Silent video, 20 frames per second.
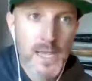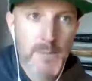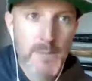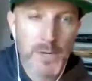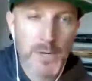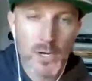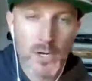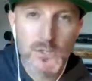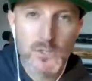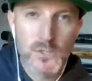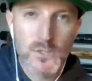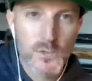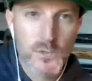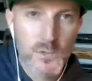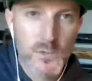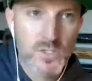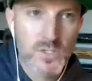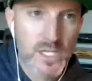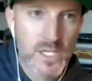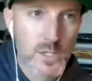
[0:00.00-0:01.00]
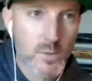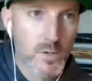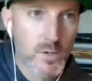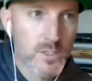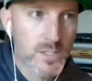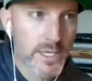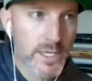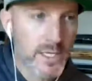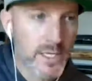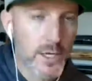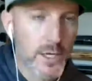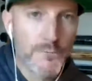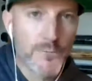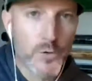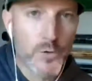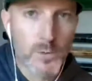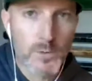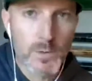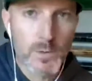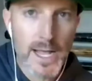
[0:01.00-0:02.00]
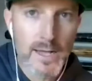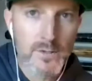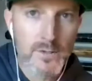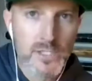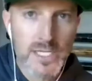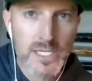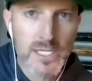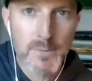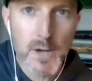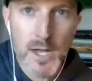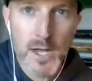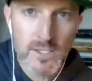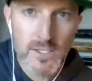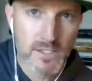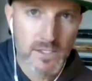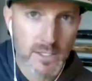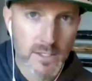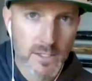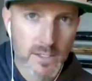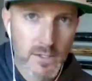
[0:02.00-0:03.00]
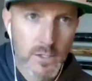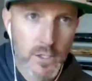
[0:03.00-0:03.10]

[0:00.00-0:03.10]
but also use keywords like affordable housing in boston